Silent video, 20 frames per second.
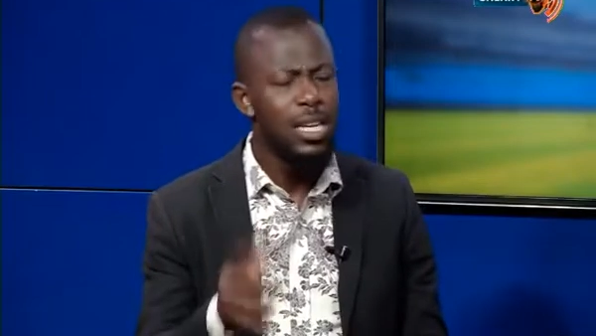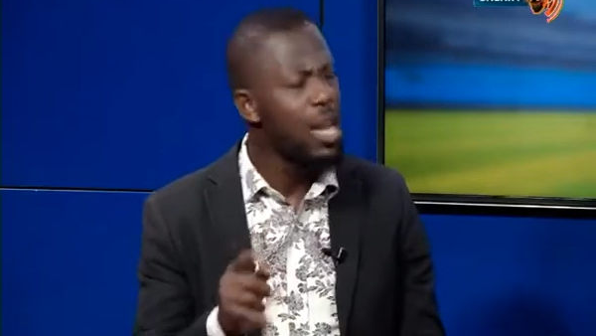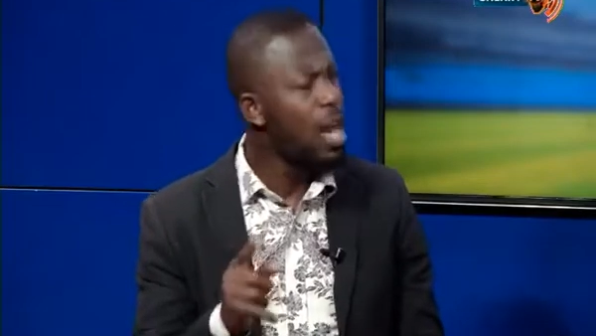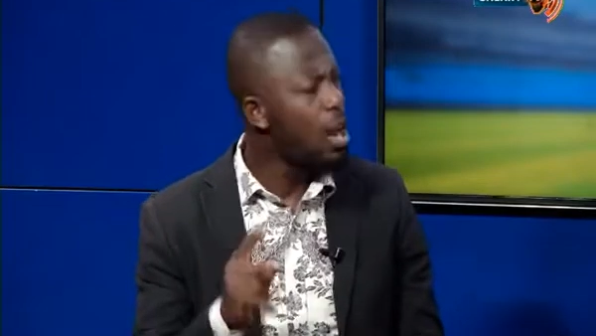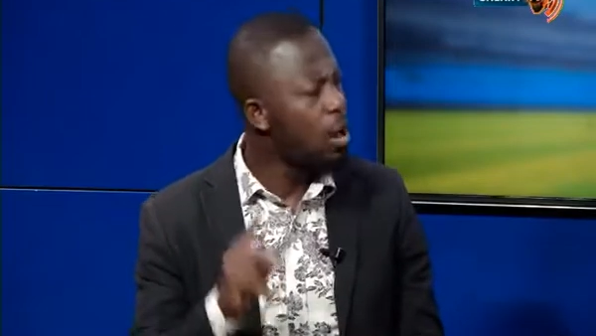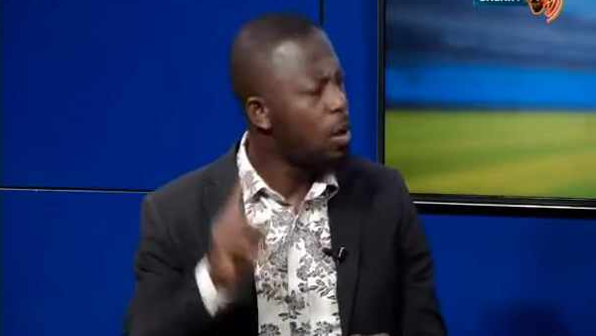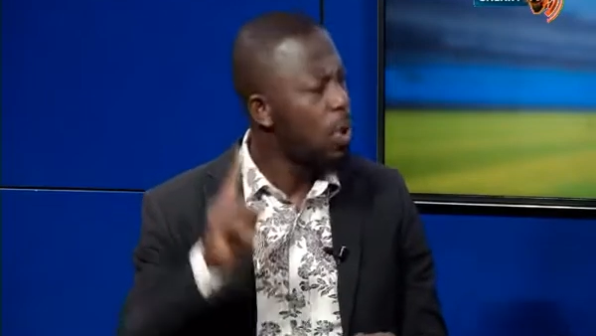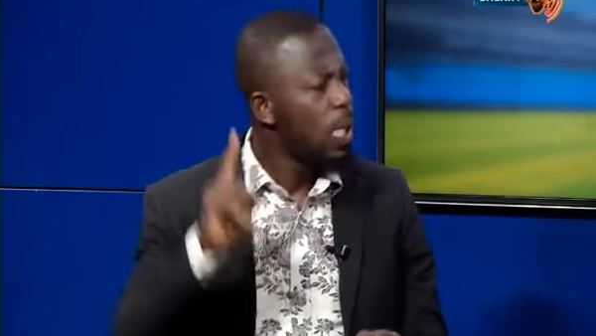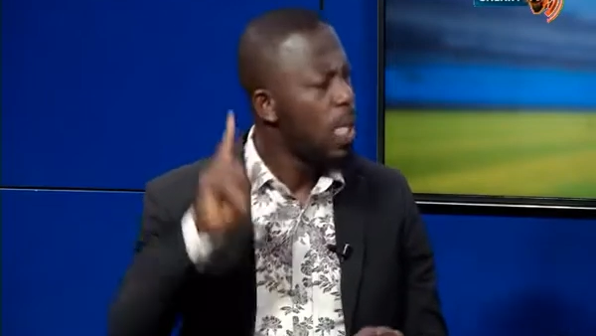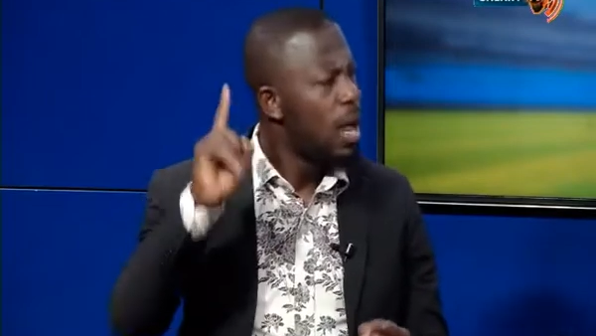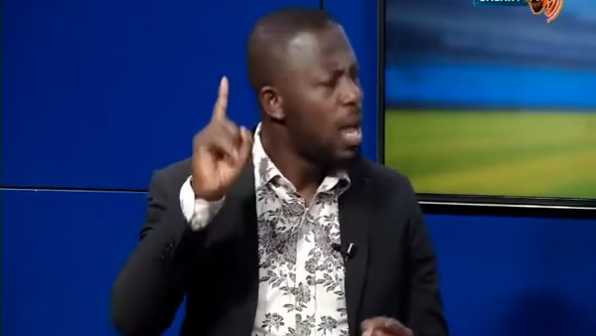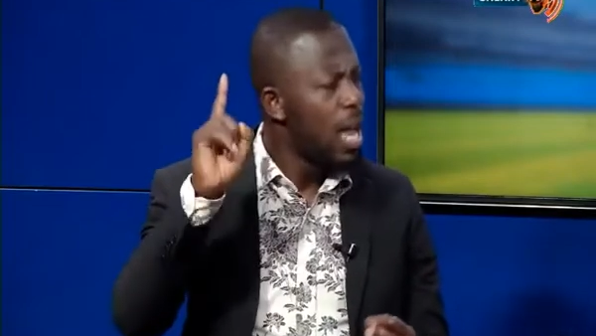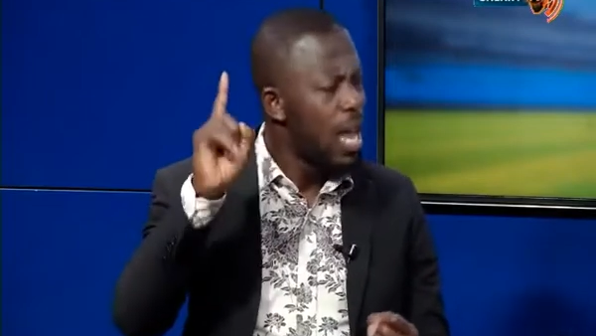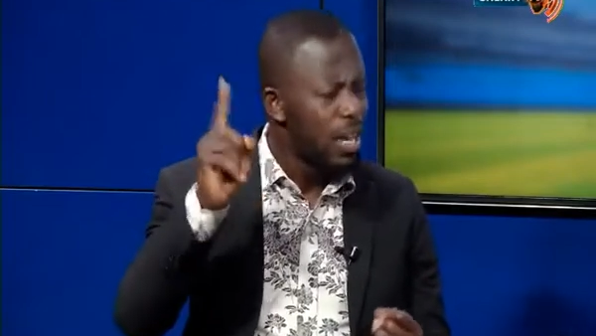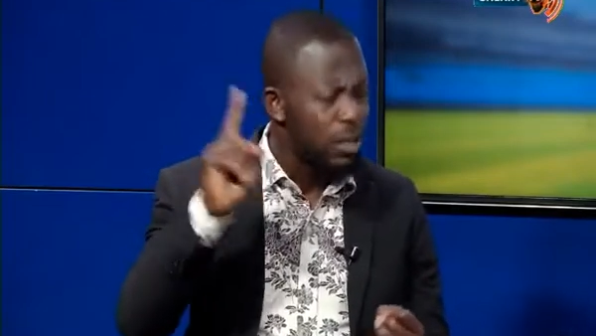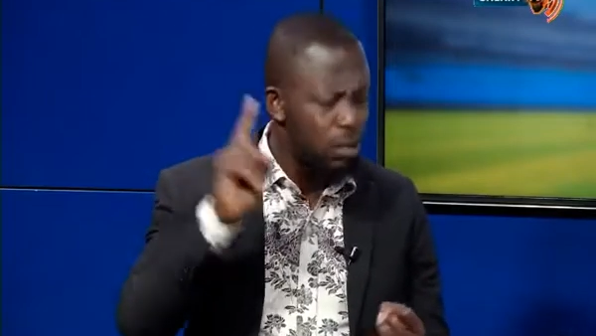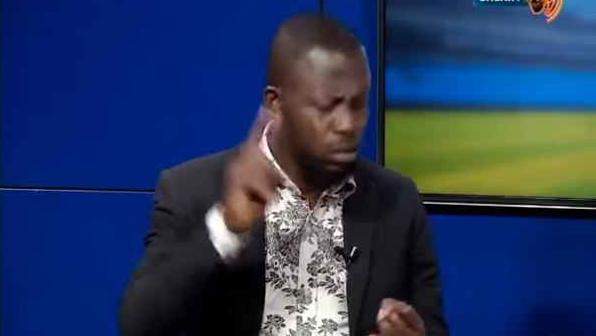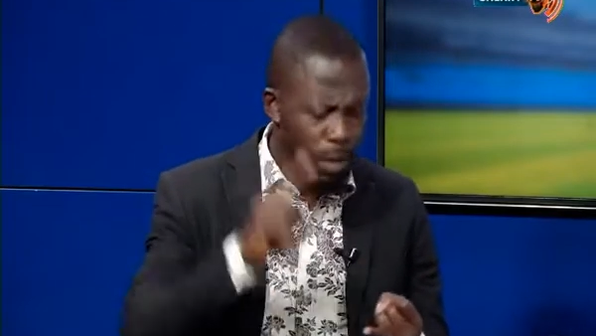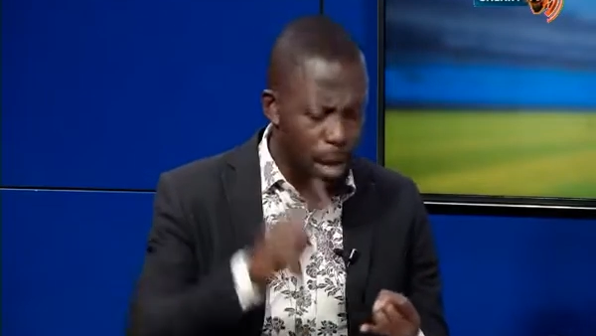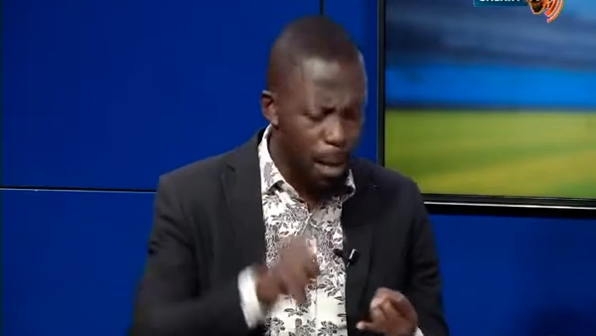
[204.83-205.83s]
Now,
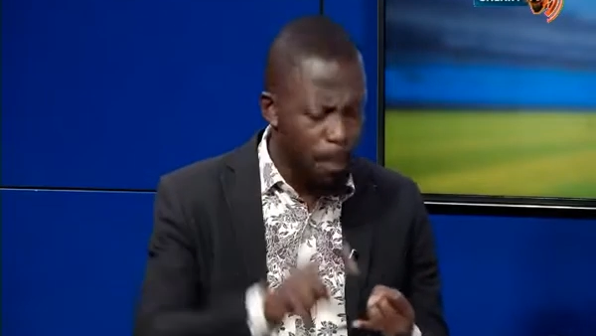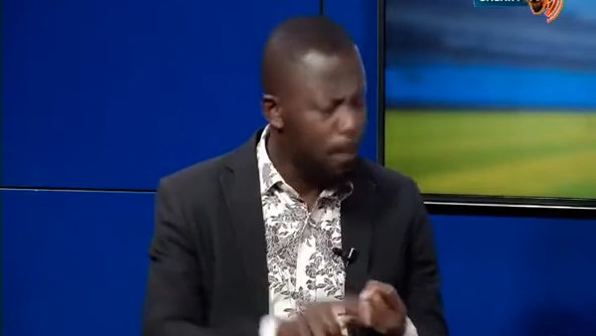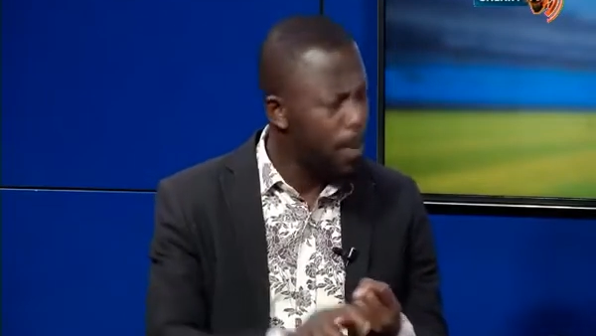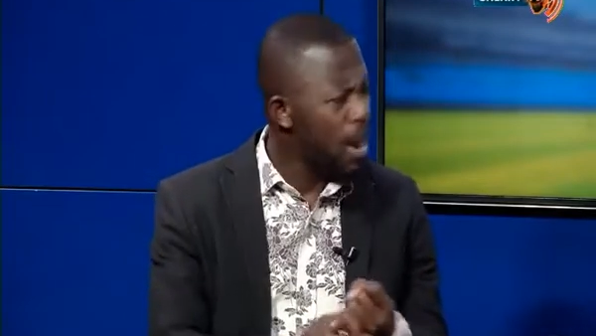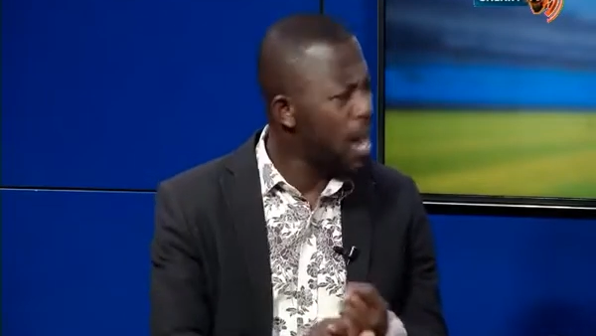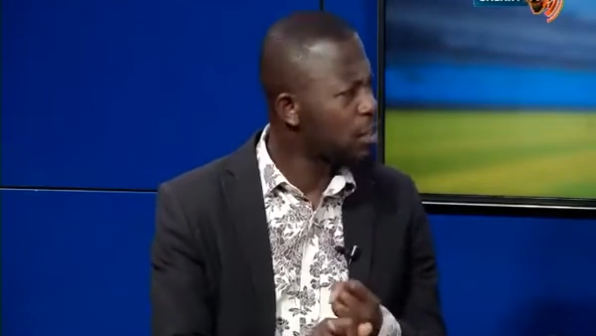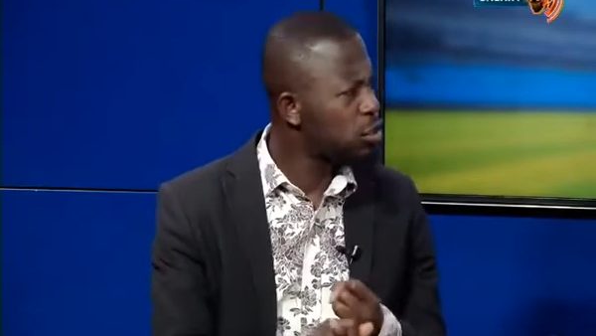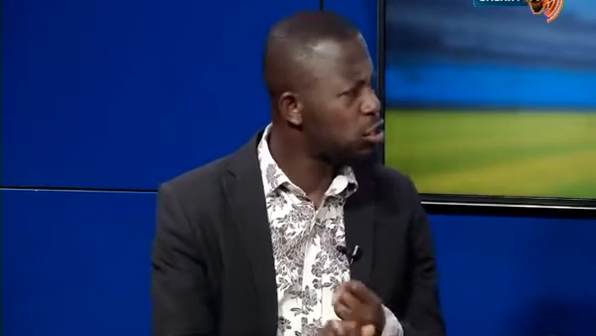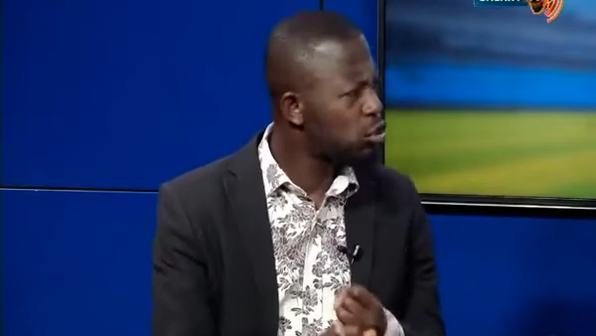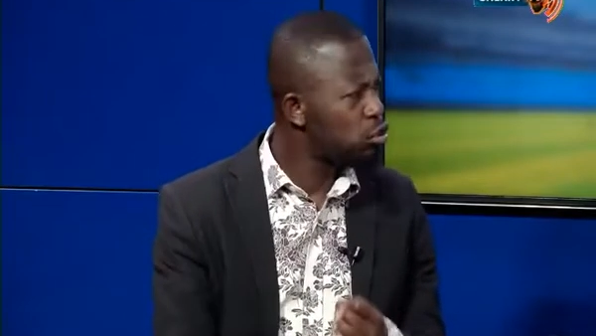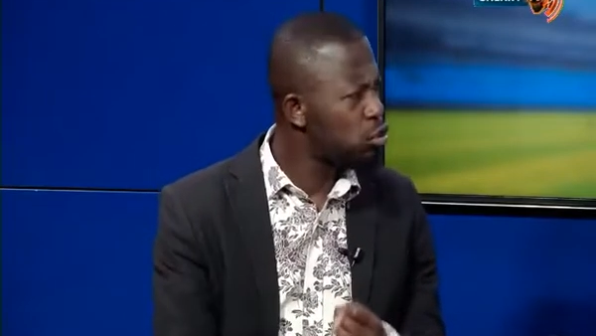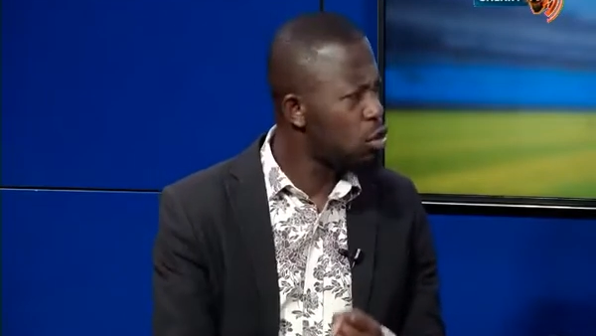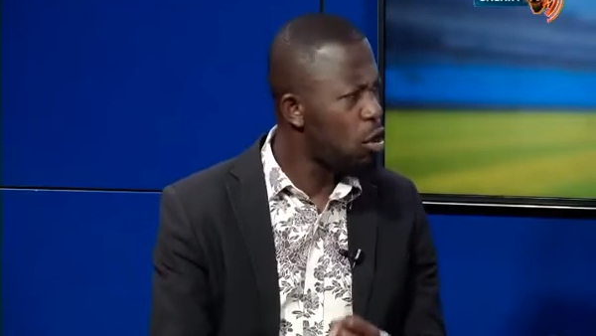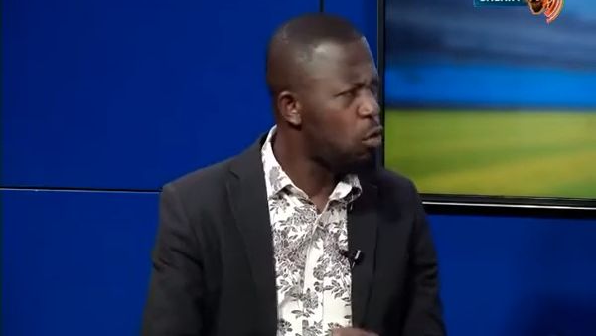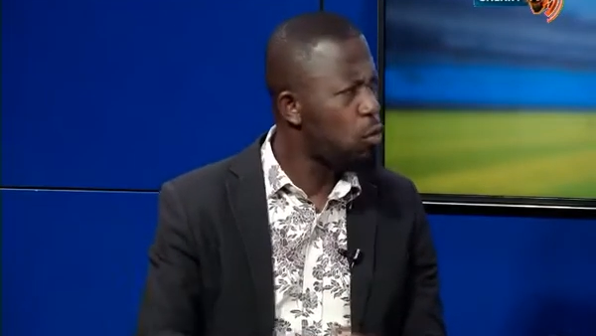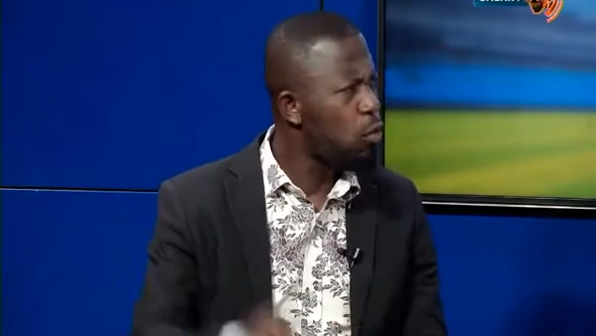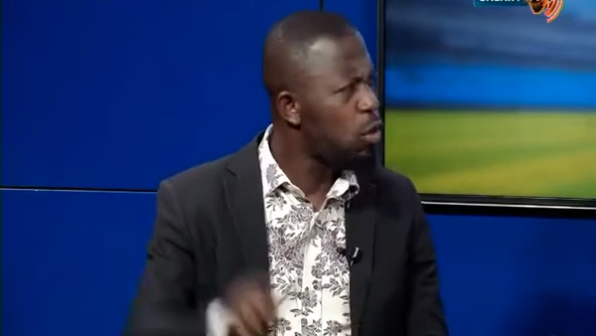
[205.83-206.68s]
a parked truck,